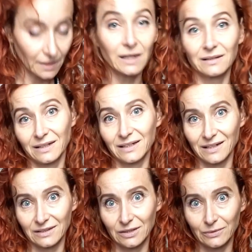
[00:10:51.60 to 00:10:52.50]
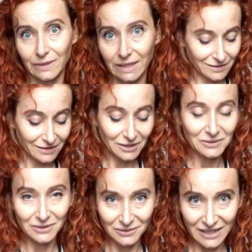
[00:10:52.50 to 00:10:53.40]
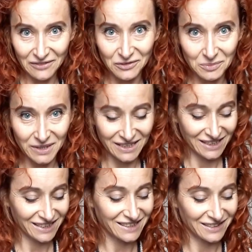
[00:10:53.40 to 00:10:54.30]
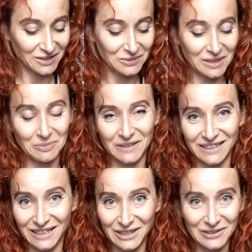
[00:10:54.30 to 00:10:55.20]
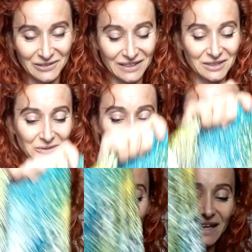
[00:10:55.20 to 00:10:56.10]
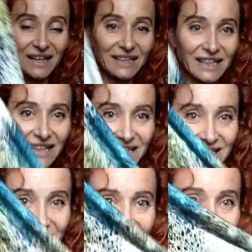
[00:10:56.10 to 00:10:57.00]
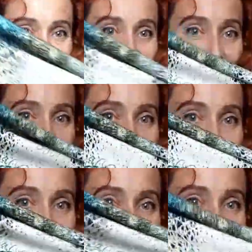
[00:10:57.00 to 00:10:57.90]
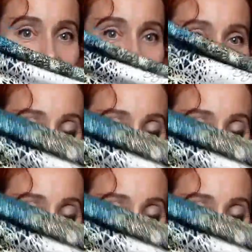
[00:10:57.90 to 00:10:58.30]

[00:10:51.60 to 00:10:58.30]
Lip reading: I like ITY. I know not everybody likes ITY, but I love ITY. And again, it's kind of splodges